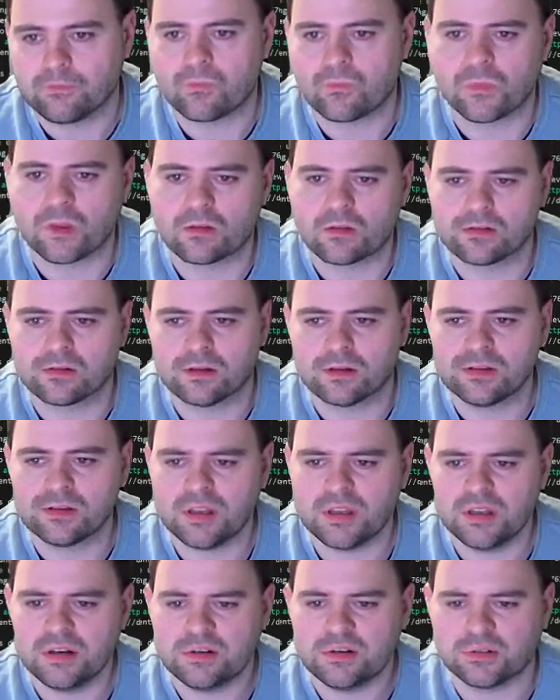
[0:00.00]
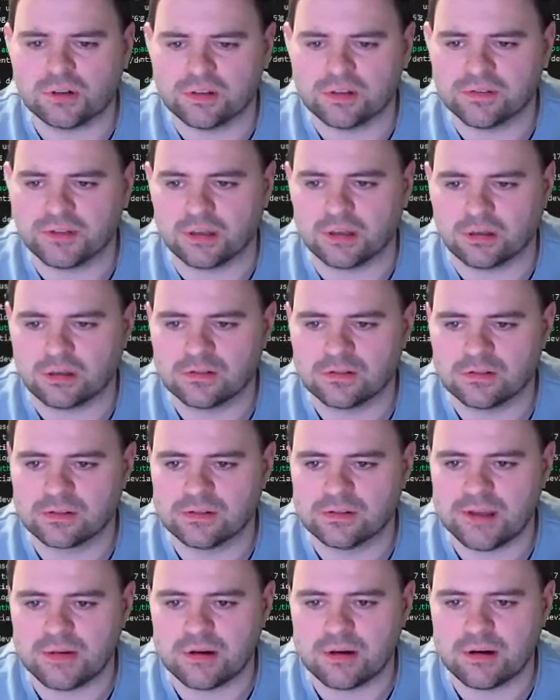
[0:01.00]
So that's interesting because it's
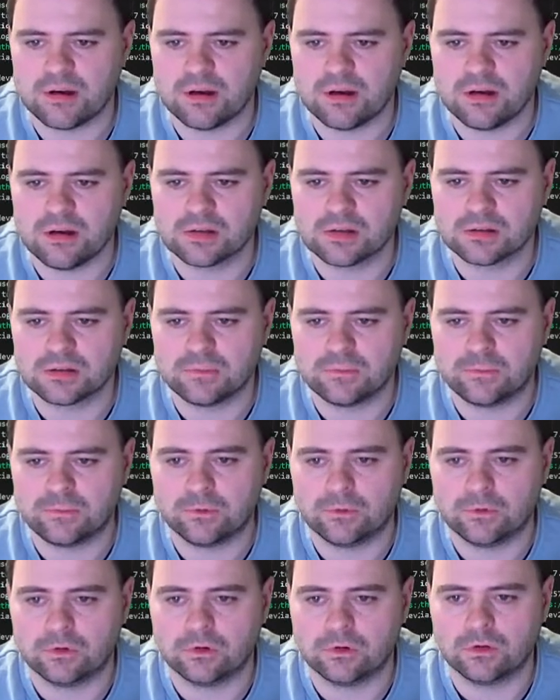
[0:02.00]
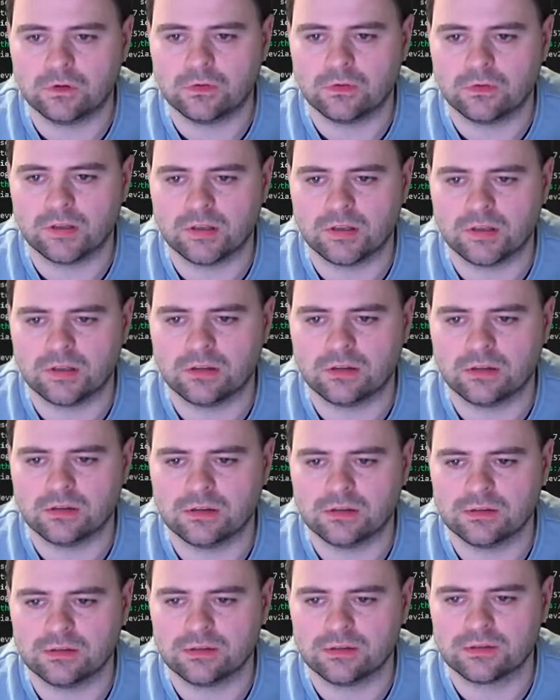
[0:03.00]
now going to ask for the
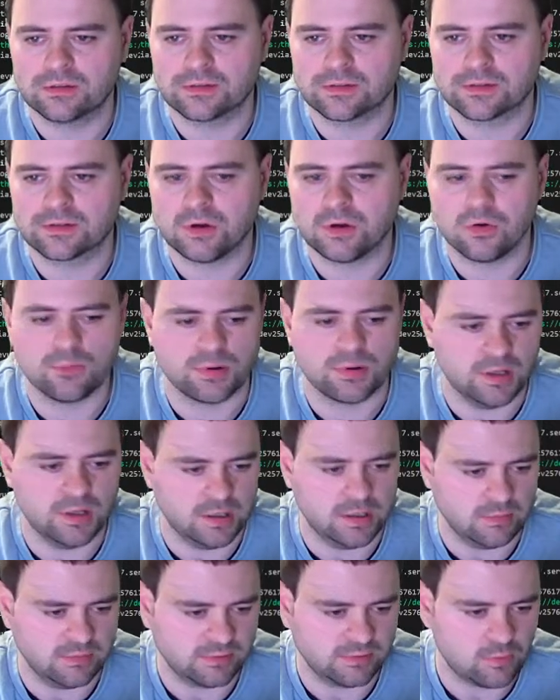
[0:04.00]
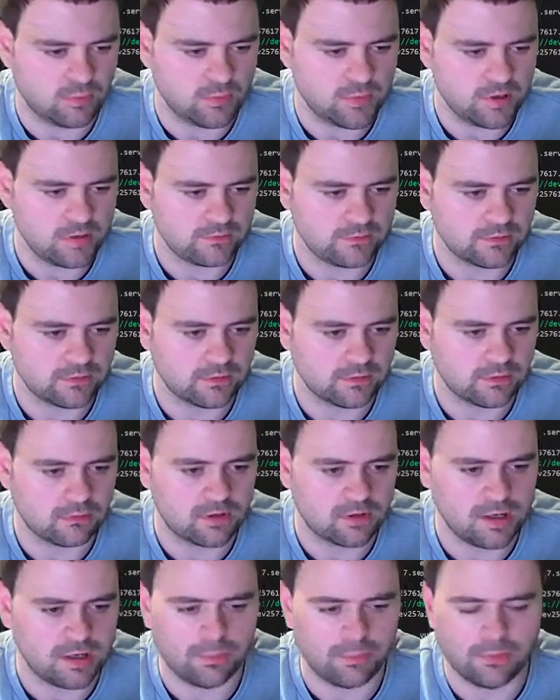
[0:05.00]
scope name. So we may have to
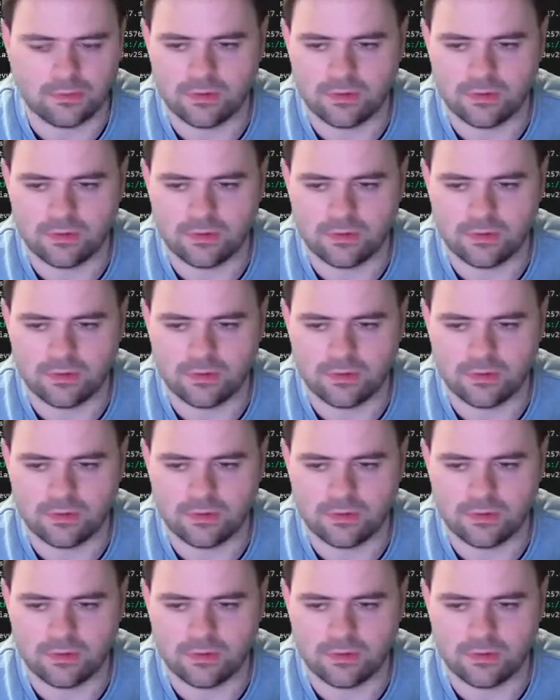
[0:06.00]
grab